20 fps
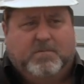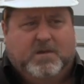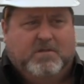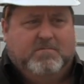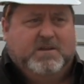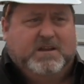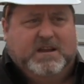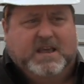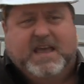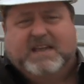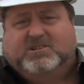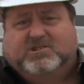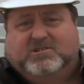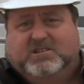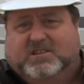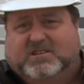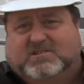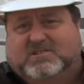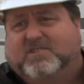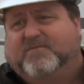I mean,
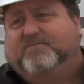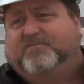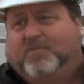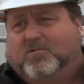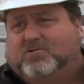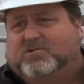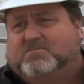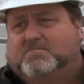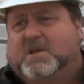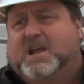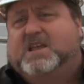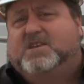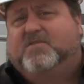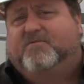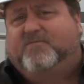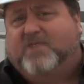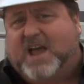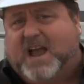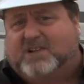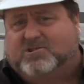actually, this is the first
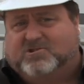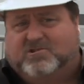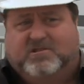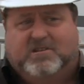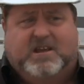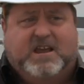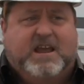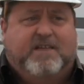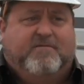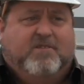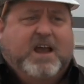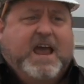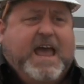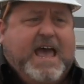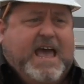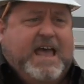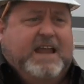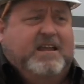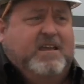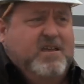manufacturer that I ever
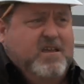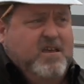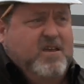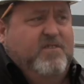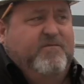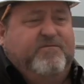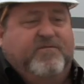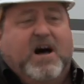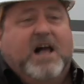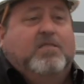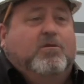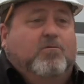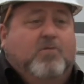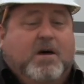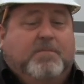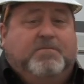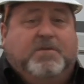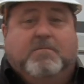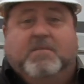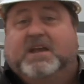had
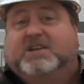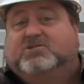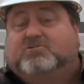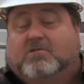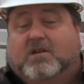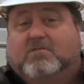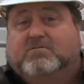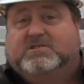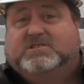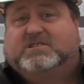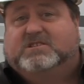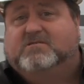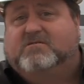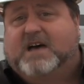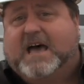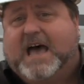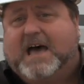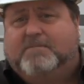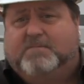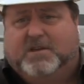follow-up to make sure I was still
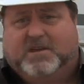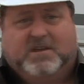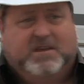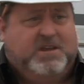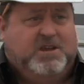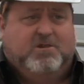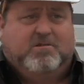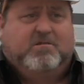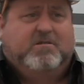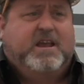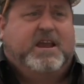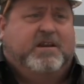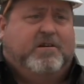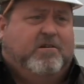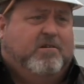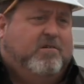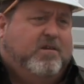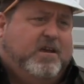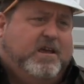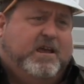happy a year
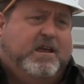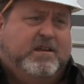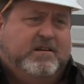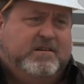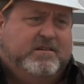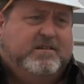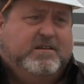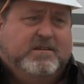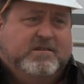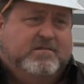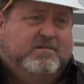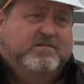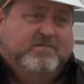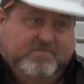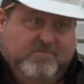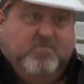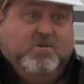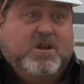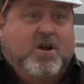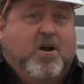later, and
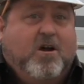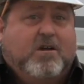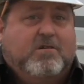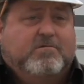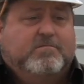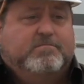we are.